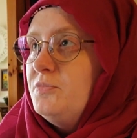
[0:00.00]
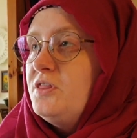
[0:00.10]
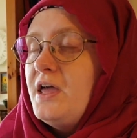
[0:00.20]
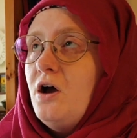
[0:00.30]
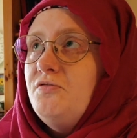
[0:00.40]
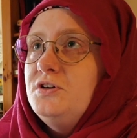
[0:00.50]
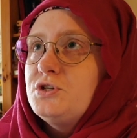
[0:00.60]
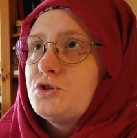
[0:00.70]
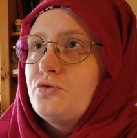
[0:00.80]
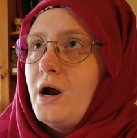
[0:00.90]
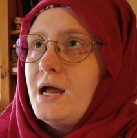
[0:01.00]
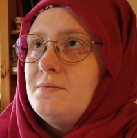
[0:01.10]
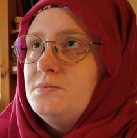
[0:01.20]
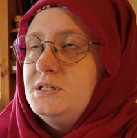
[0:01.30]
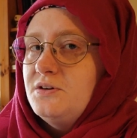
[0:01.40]
they often describe
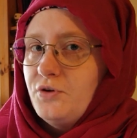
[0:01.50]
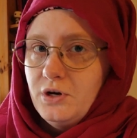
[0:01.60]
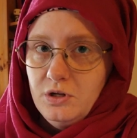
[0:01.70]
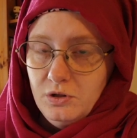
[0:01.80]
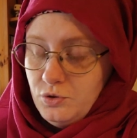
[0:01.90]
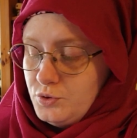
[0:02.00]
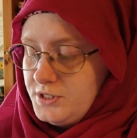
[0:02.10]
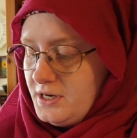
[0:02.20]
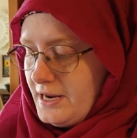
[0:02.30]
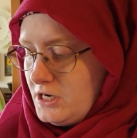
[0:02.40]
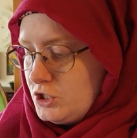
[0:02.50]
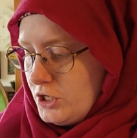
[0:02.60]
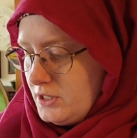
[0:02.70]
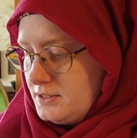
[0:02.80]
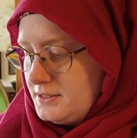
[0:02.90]
different
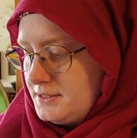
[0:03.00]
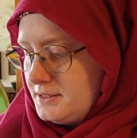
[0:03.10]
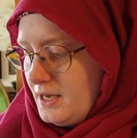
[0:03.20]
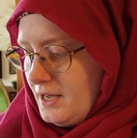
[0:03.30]
hallucinations